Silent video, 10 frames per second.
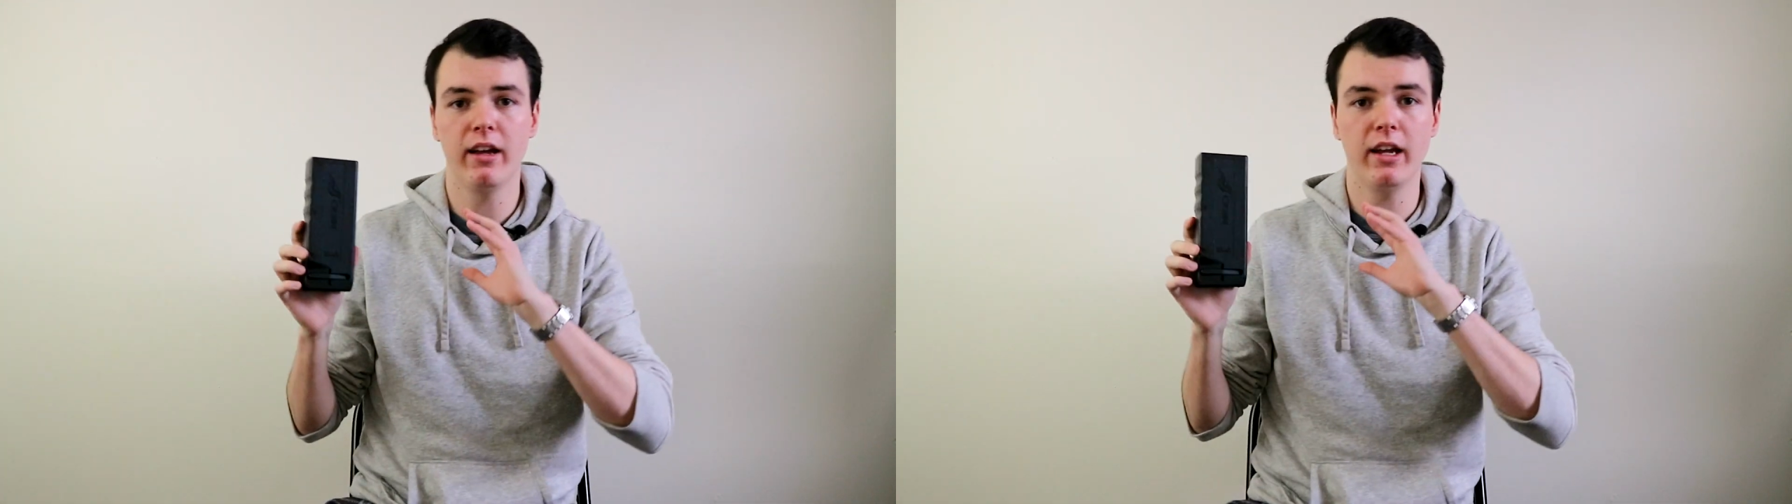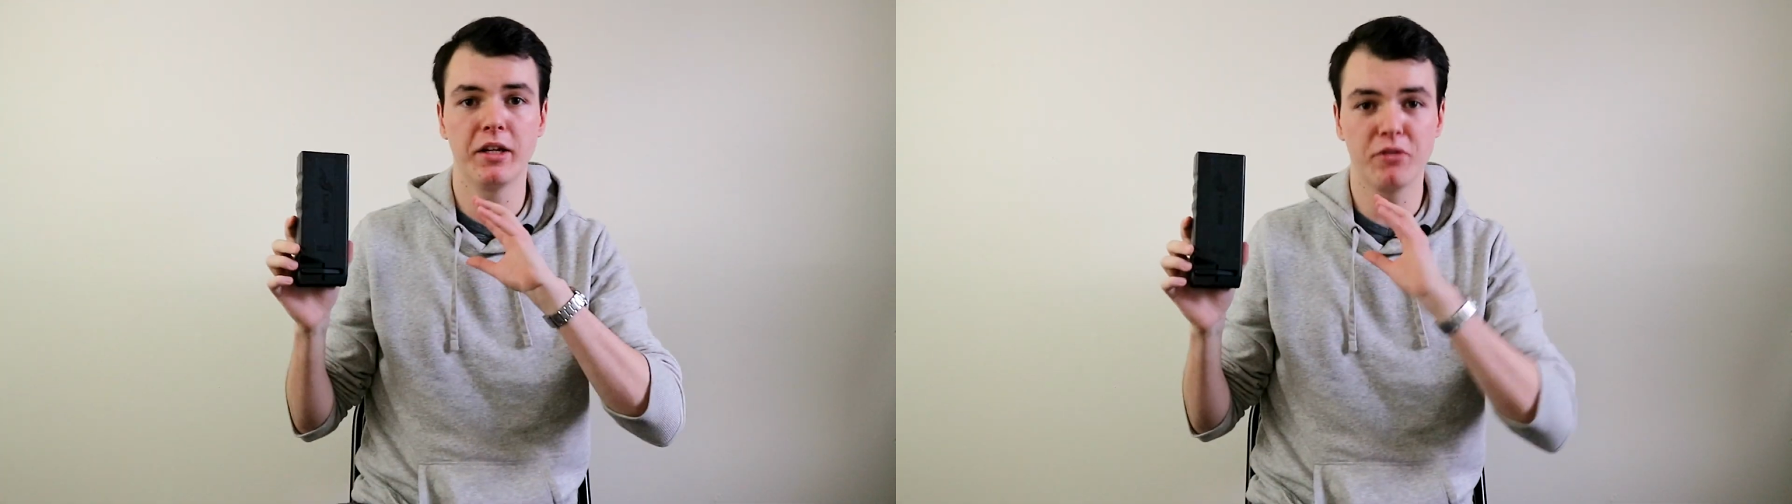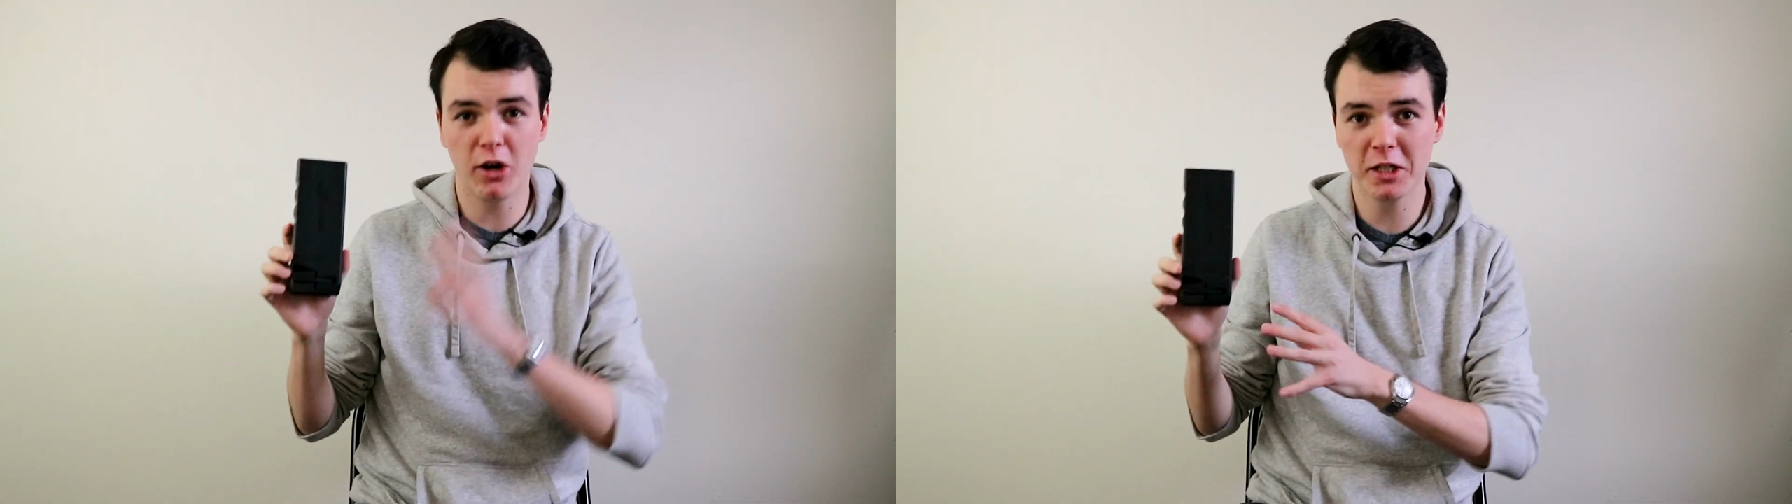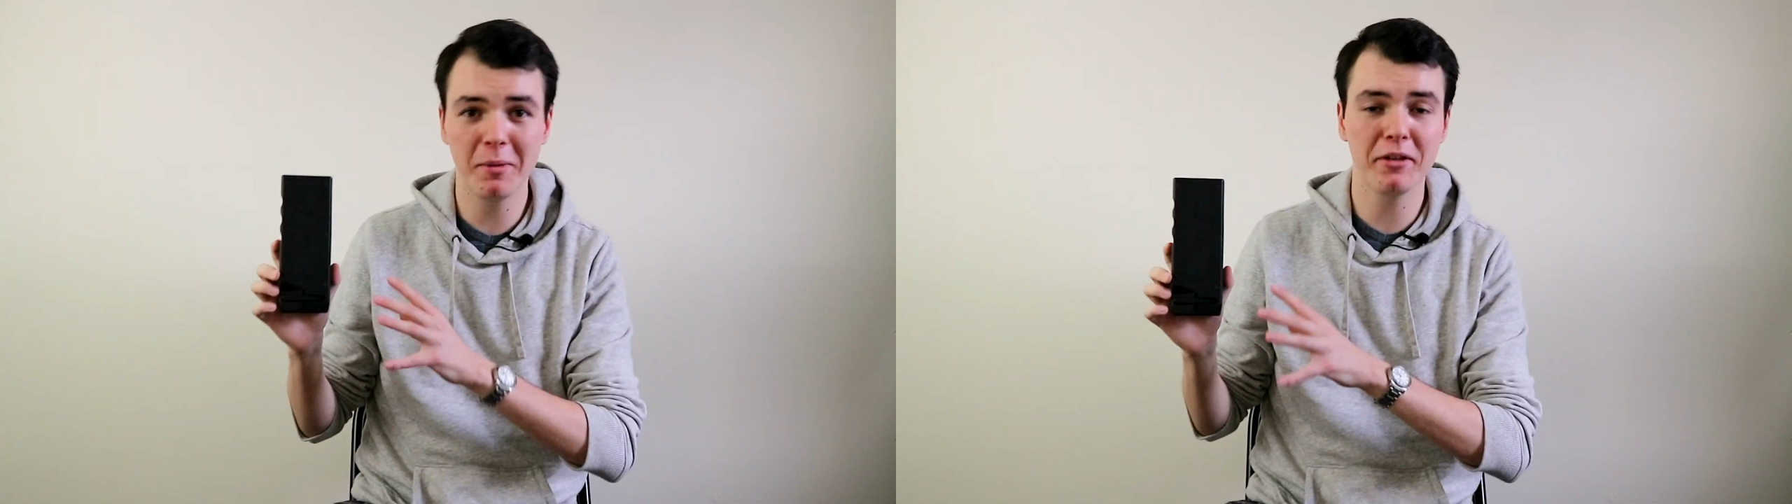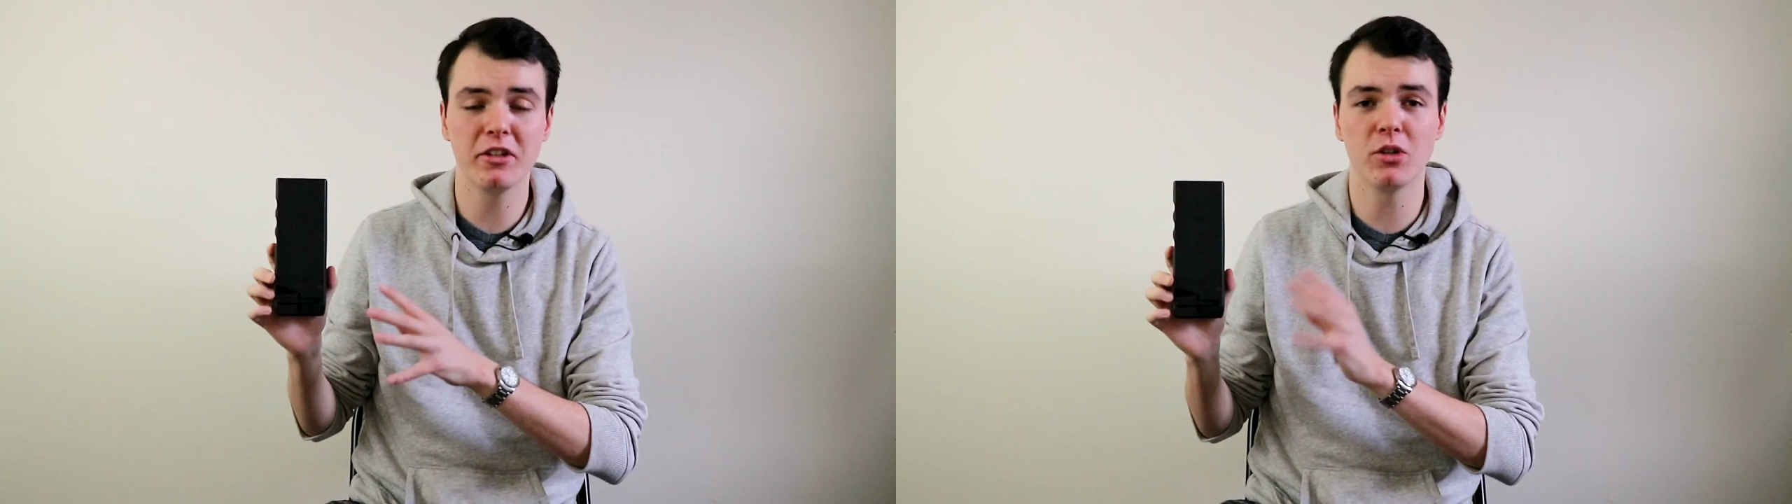And I've talked
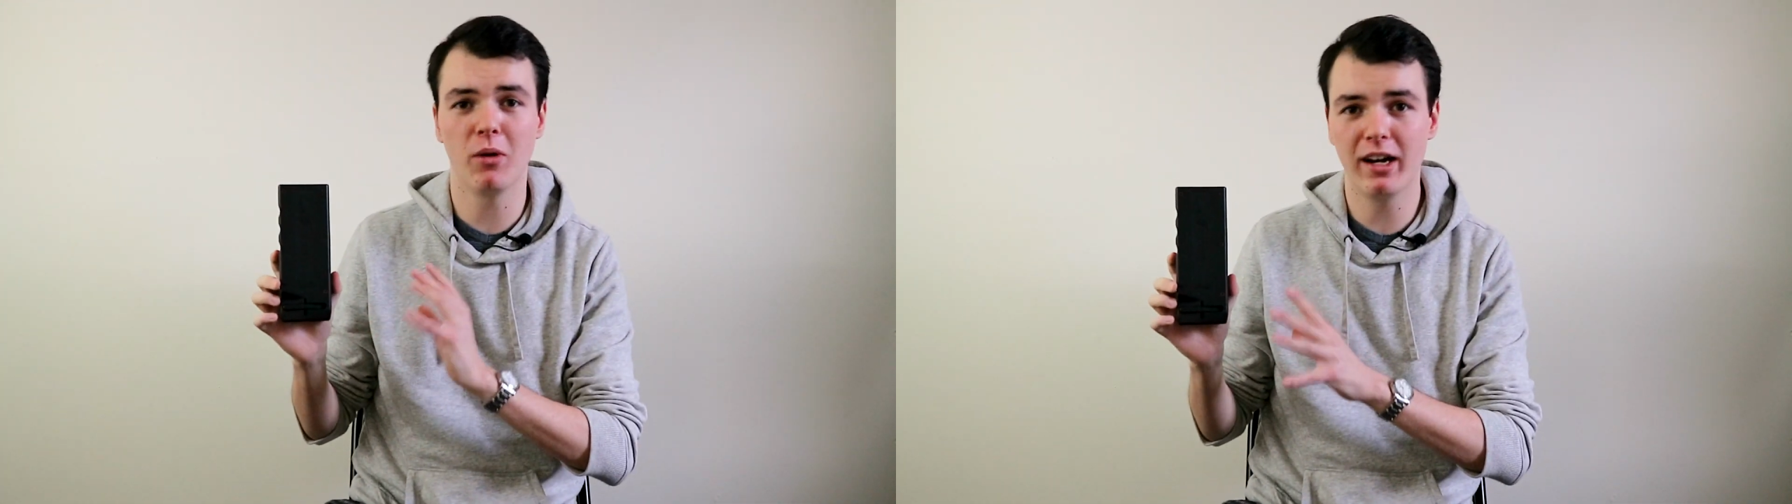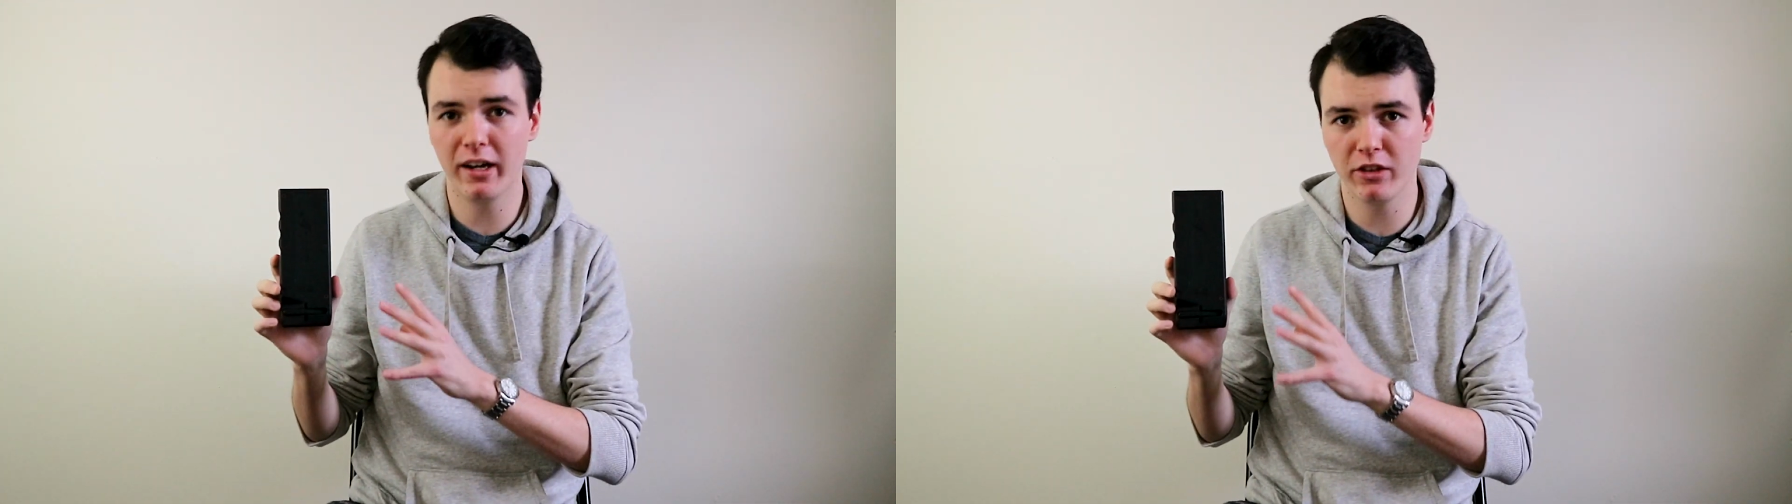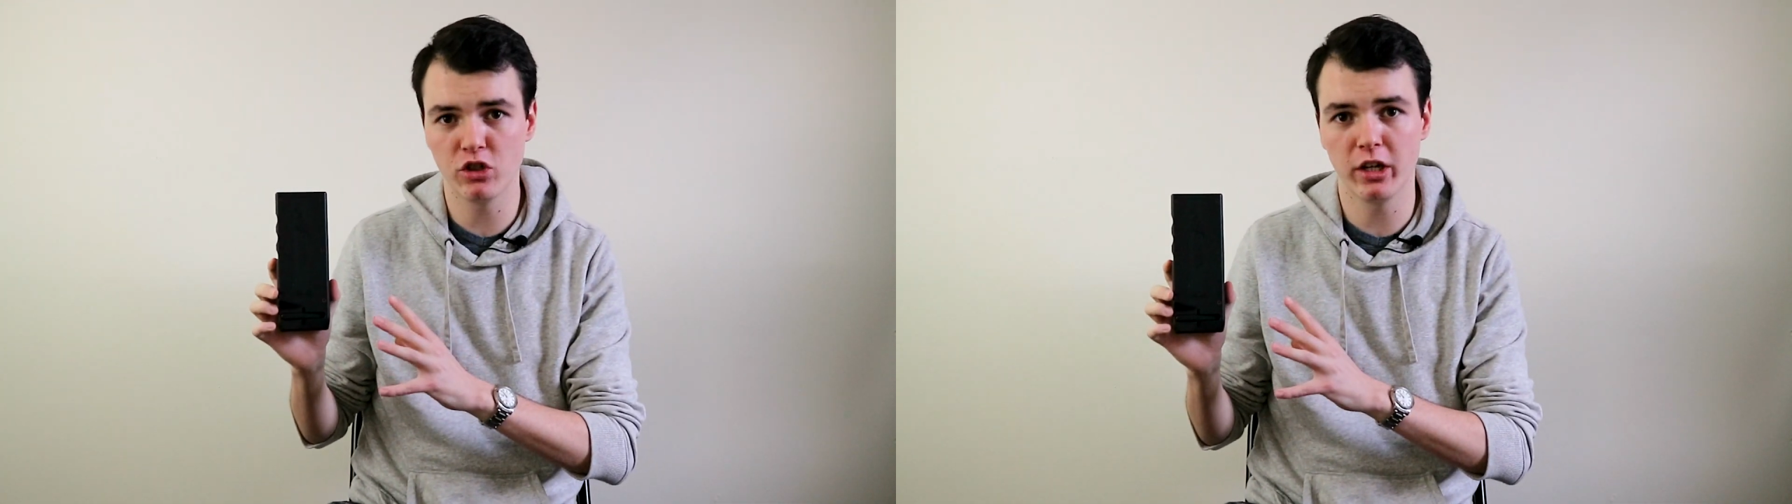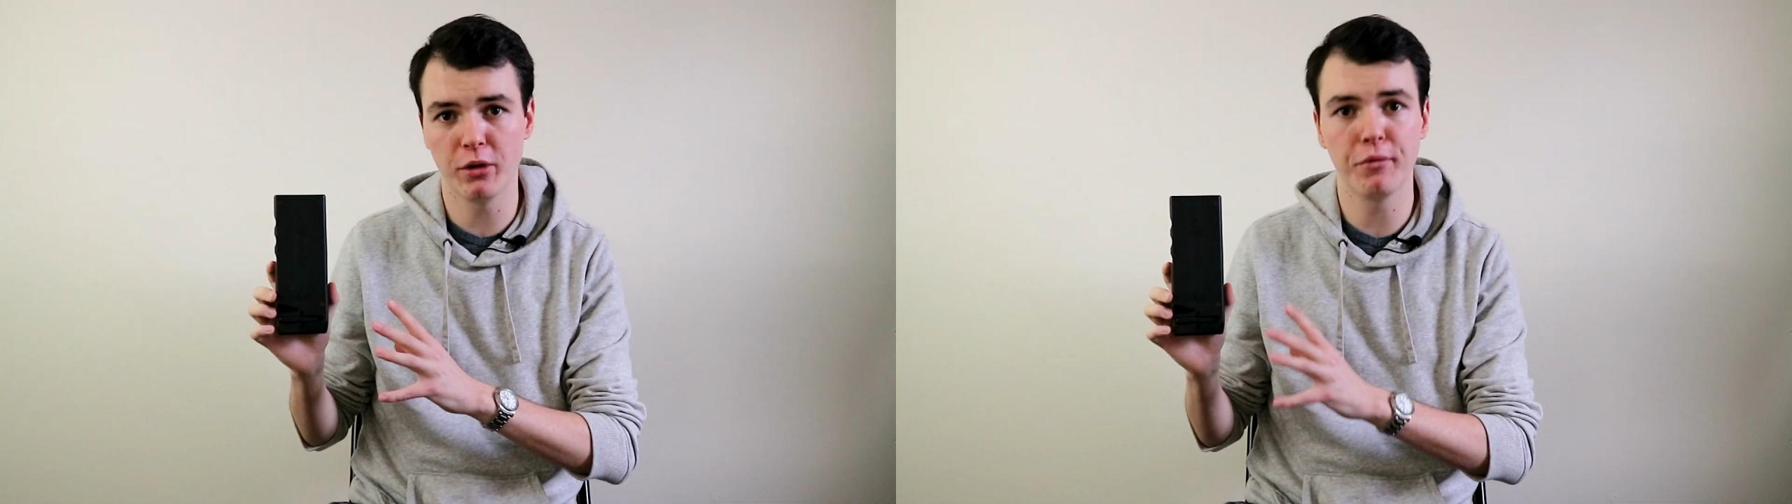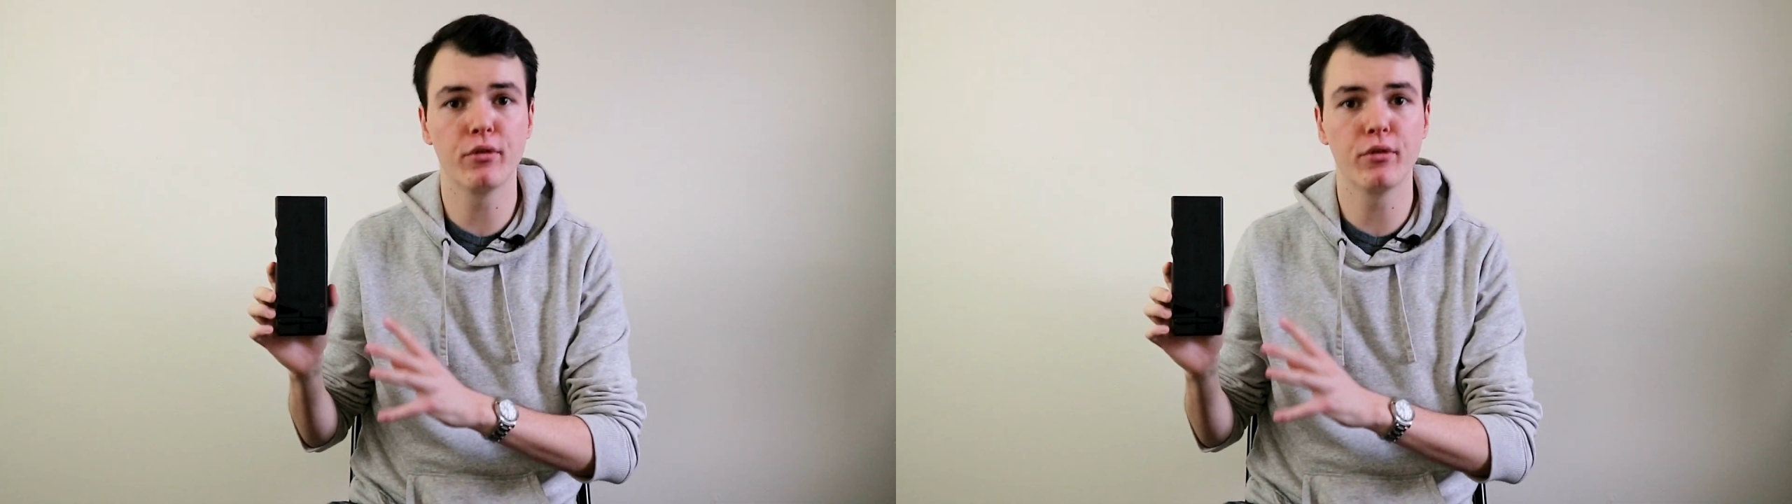about these a lot on the channel